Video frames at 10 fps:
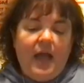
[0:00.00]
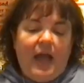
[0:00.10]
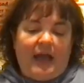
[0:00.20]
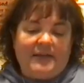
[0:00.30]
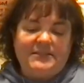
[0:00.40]

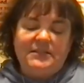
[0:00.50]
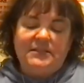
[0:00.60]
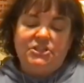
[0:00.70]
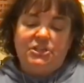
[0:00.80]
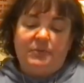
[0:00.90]
I could see
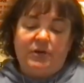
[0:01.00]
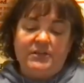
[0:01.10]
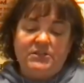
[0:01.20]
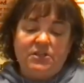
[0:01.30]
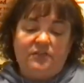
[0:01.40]
the shimmering
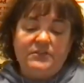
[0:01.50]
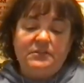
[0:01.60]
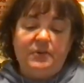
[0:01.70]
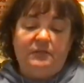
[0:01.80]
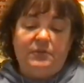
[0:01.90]
surface
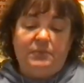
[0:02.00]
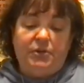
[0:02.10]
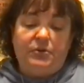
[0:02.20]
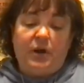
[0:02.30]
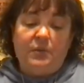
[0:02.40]
above the
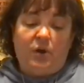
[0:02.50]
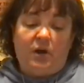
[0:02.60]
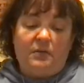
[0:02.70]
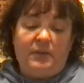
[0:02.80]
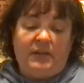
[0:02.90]
blue-gray
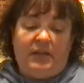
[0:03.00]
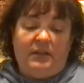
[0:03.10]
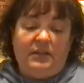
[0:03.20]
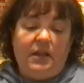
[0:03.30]
water beneath.